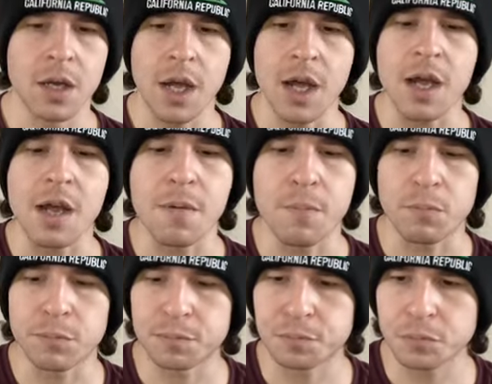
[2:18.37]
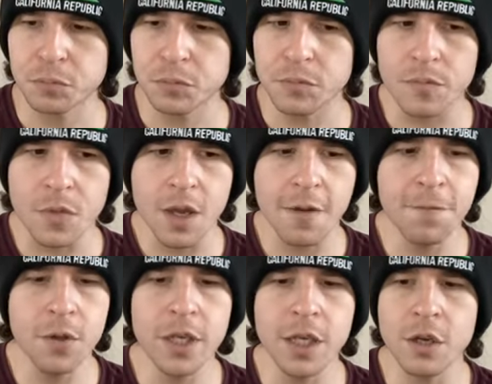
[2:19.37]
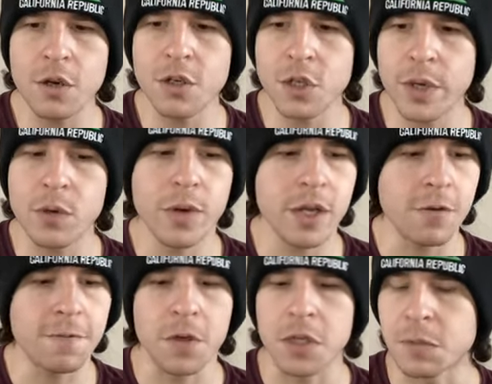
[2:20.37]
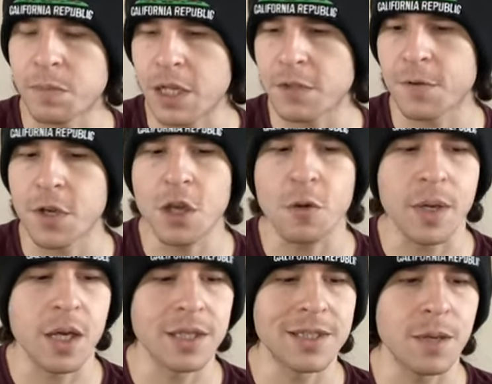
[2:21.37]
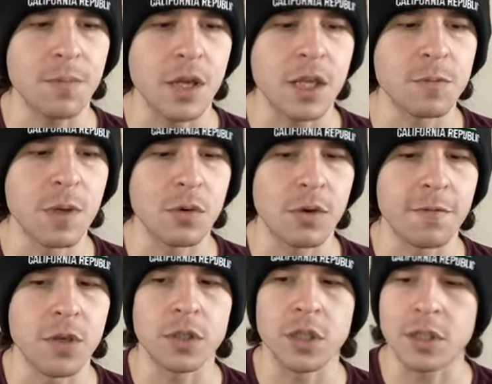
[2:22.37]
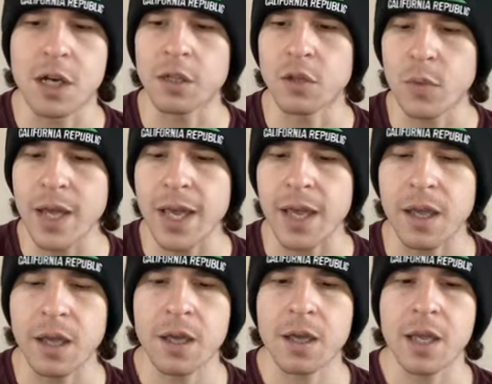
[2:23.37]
I feel like you're doing what you feel is best for you because something is being revealed along the way.